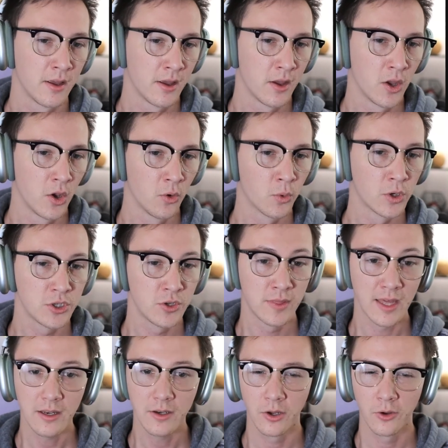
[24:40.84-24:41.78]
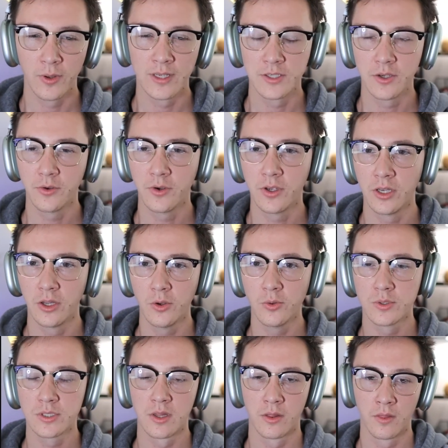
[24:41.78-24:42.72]
What you then do is you can
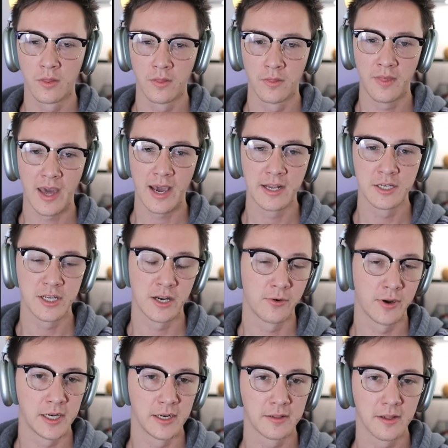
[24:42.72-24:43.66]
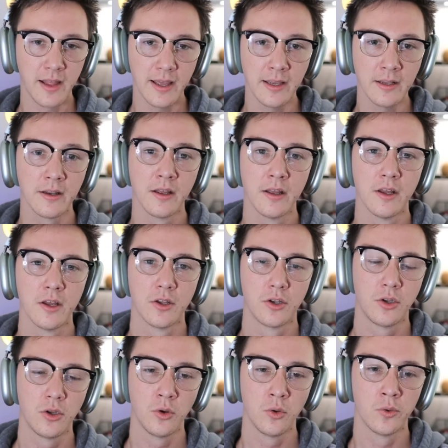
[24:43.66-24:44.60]
use that generated client
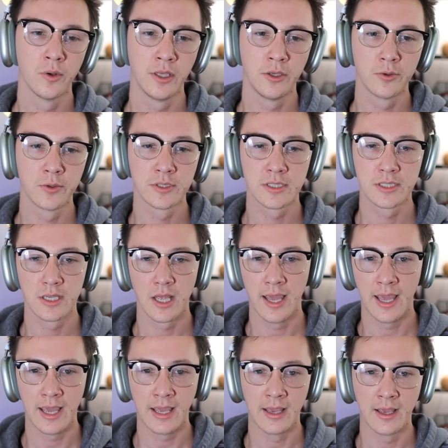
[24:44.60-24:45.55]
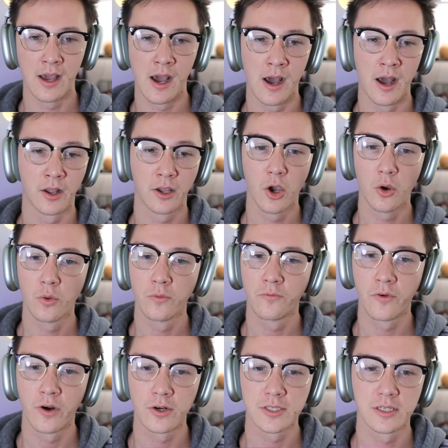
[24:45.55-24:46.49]
to use a
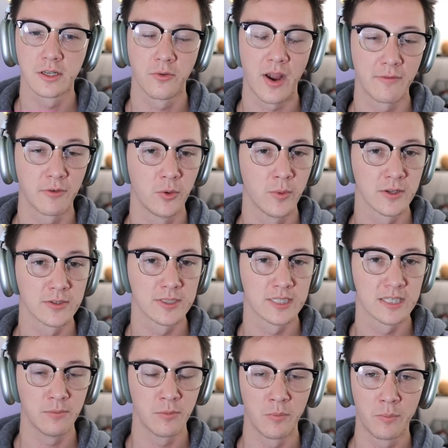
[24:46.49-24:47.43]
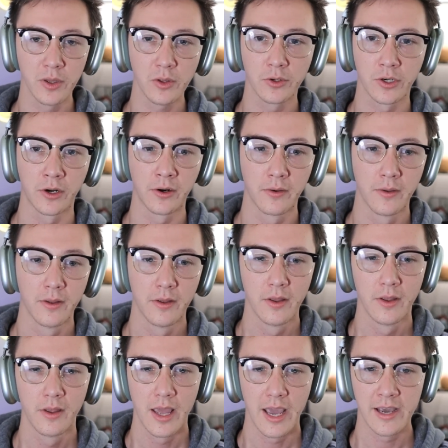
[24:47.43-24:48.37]
code-first GraphQL schema builder,
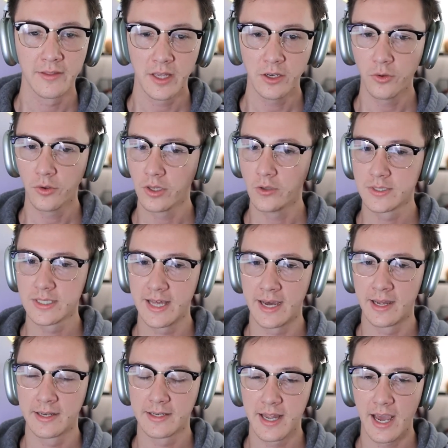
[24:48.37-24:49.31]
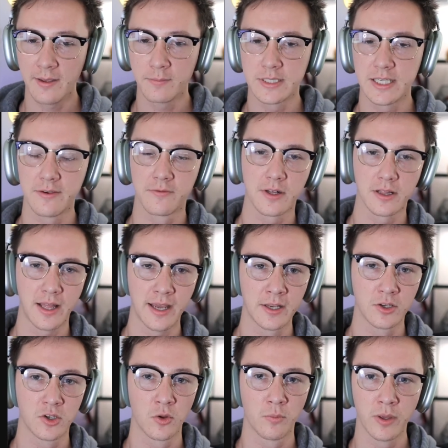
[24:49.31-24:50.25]
and then you can use that type-safe client
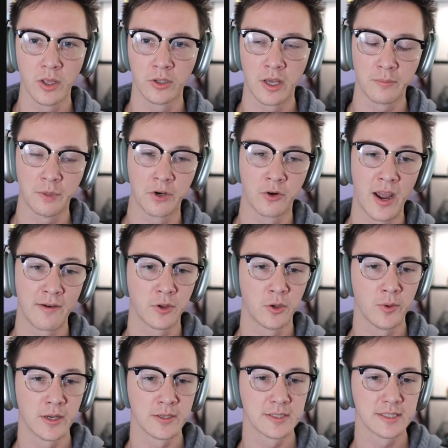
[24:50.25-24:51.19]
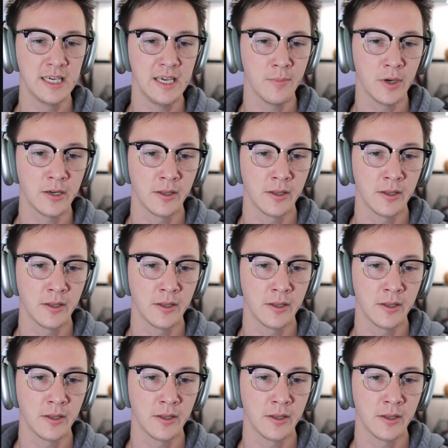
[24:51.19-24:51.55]
to build up your GraphQL schema.